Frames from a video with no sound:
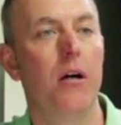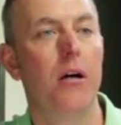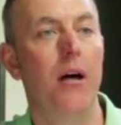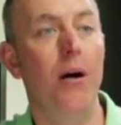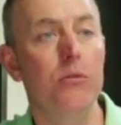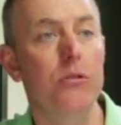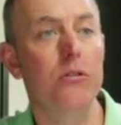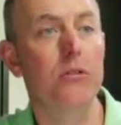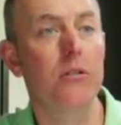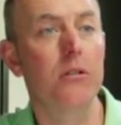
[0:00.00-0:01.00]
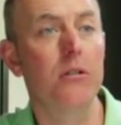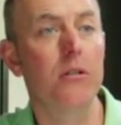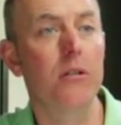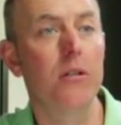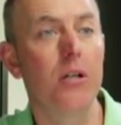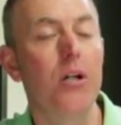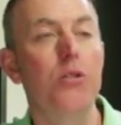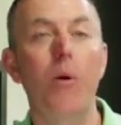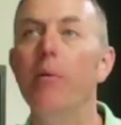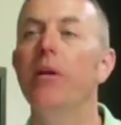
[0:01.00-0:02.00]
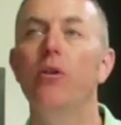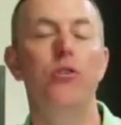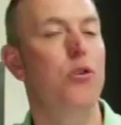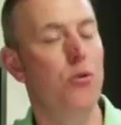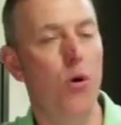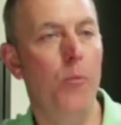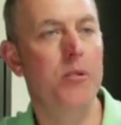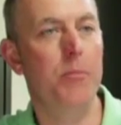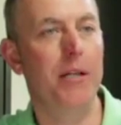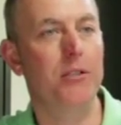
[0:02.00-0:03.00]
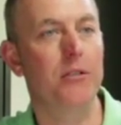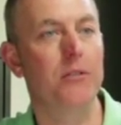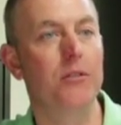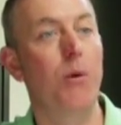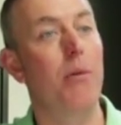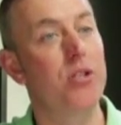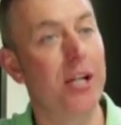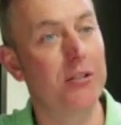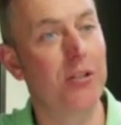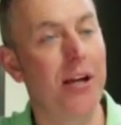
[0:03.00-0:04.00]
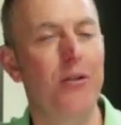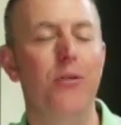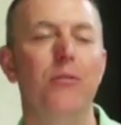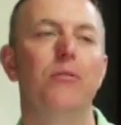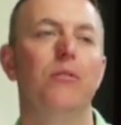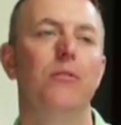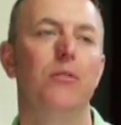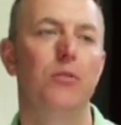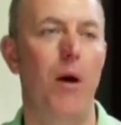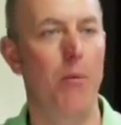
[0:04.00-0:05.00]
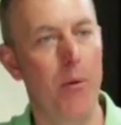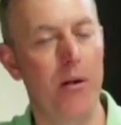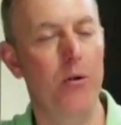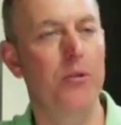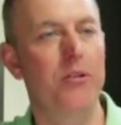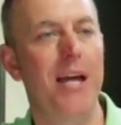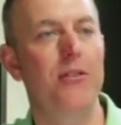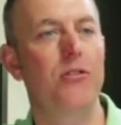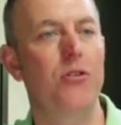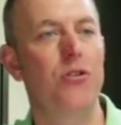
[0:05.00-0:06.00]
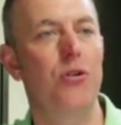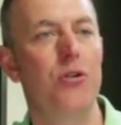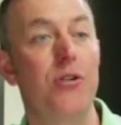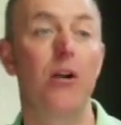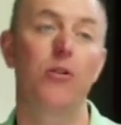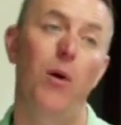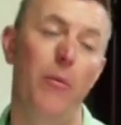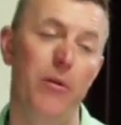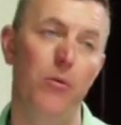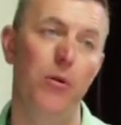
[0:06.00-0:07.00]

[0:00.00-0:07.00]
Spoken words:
house. It's why we encourage you to do a home inspection. It's why we check the title. It's why we want to know what the taxes and insurance are. It's why we do an